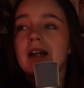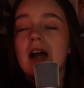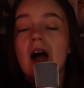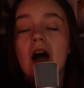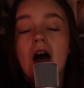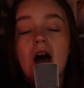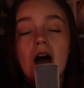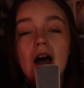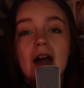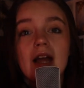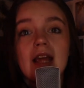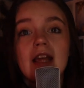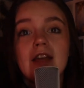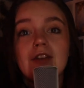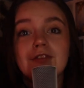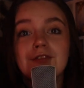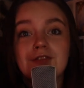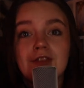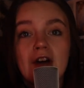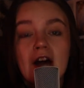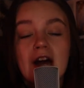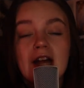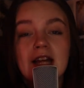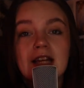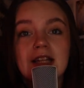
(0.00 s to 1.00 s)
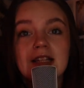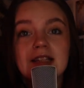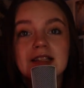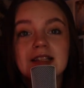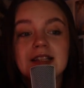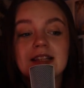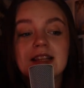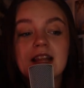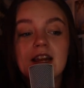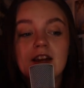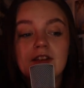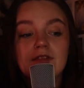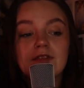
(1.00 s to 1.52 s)
I find
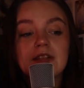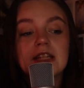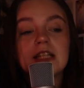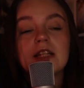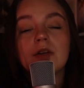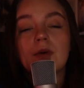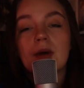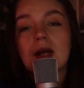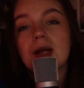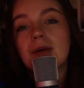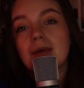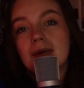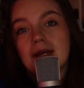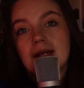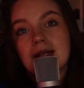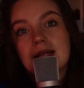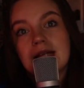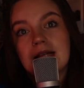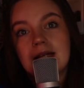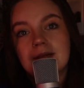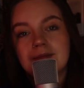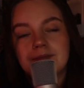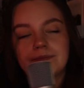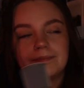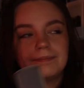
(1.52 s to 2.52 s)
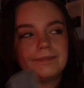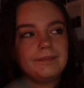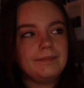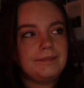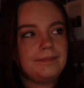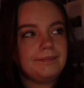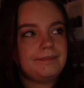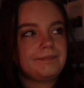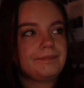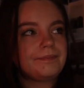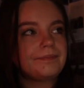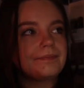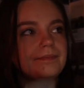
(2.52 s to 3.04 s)
that I read quite quickly.
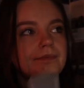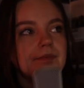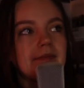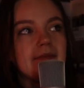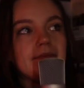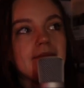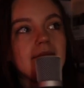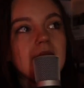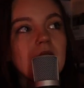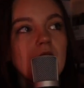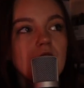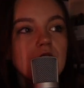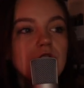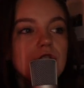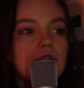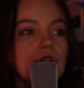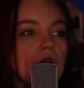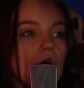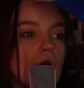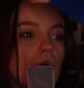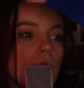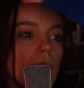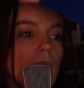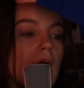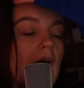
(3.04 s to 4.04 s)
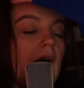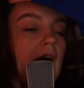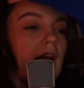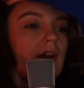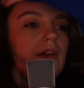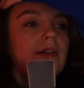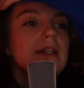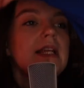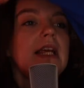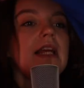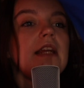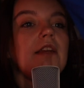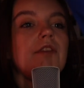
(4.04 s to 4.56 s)
So
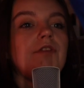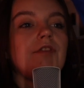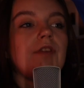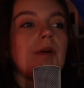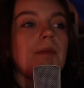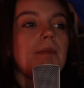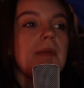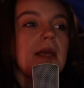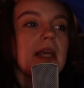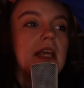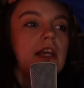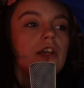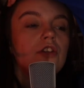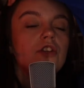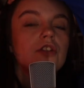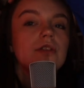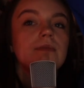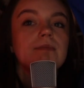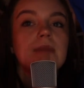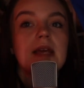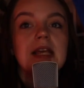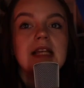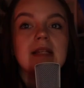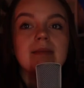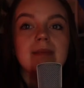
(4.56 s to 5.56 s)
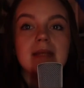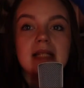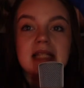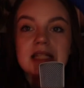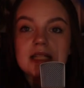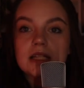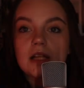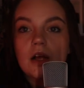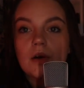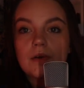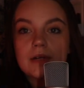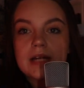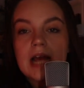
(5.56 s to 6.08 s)
annotating for me just makes me
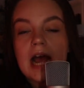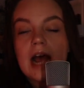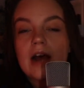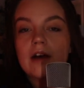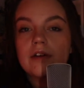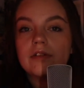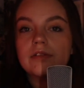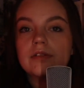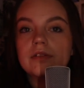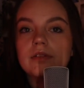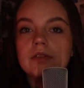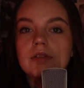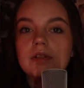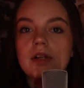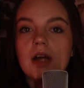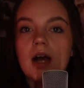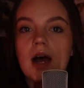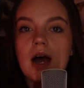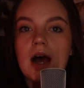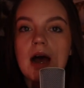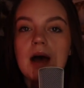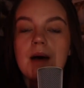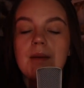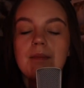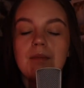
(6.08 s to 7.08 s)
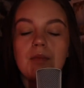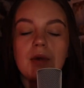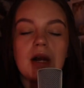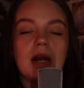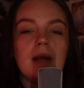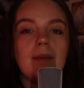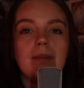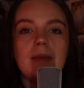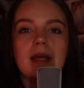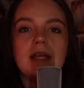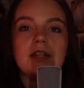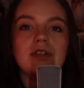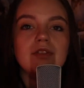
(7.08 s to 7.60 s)
slow down. When
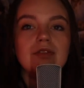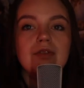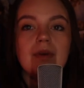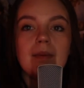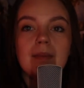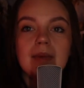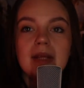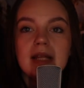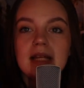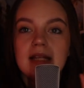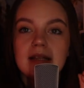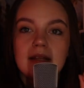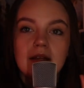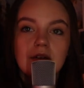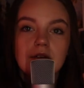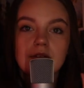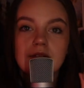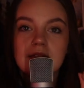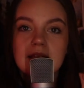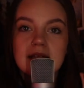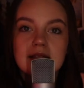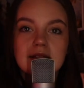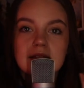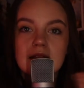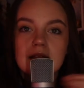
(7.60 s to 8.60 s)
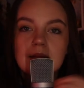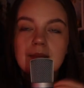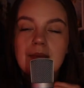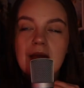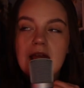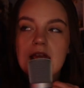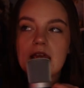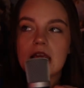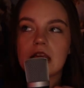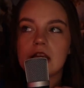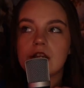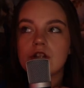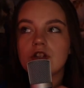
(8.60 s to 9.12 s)
I'm like scribbling little things on the
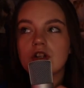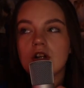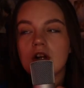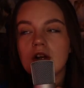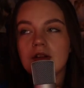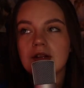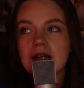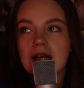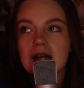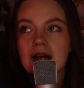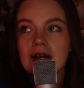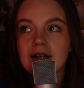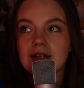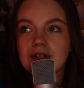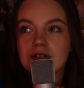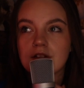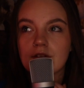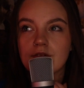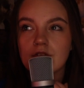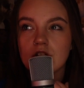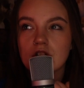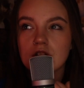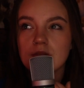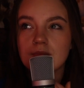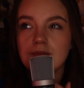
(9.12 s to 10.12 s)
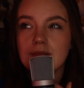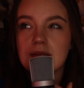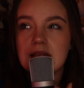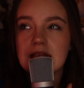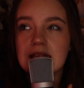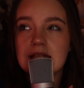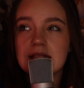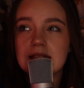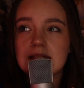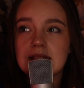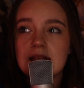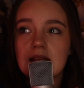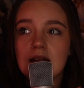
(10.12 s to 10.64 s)
page and all that kind of stuff, it just
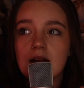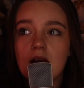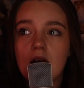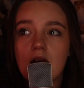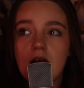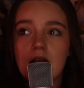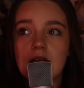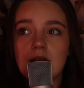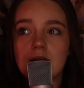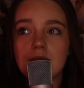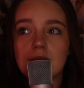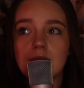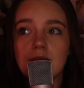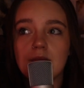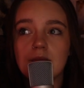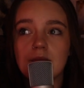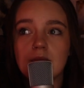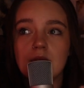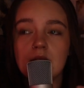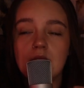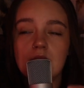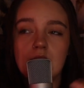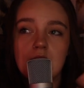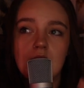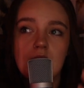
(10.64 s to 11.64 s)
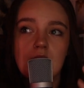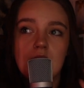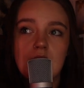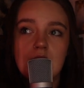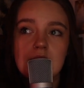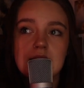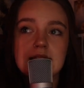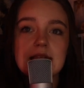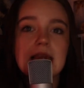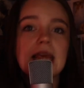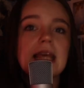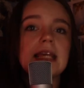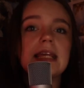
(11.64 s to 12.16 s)
means that I am
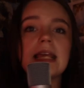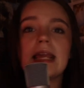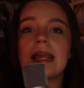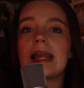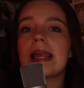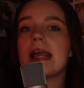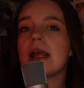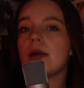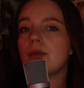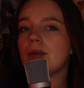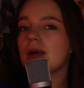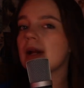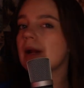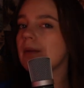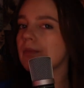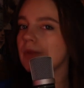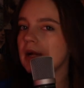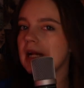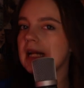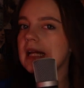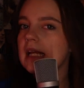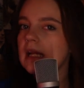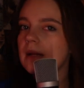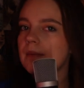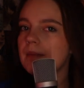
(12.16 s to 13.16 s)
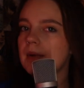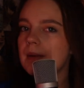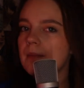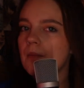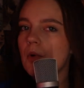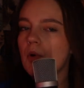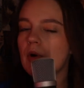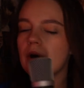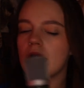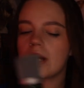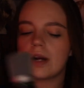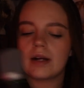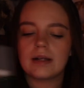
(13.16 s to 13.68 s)
taking in what I'm reading a bit
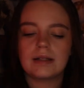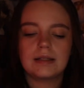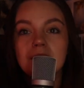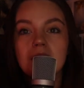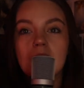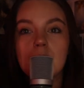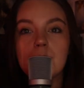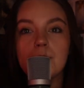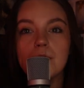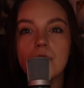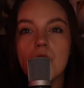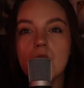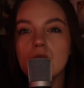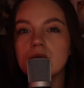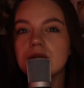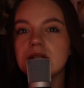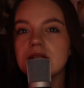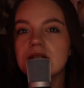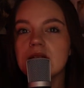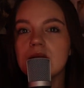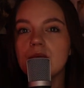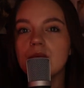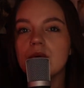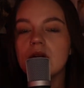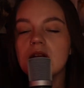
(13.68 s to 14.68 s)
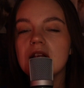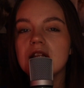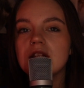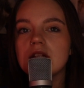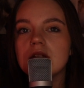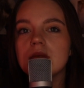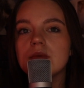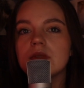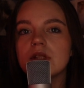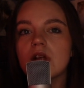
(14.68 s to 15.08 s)
more. Mostly what I do is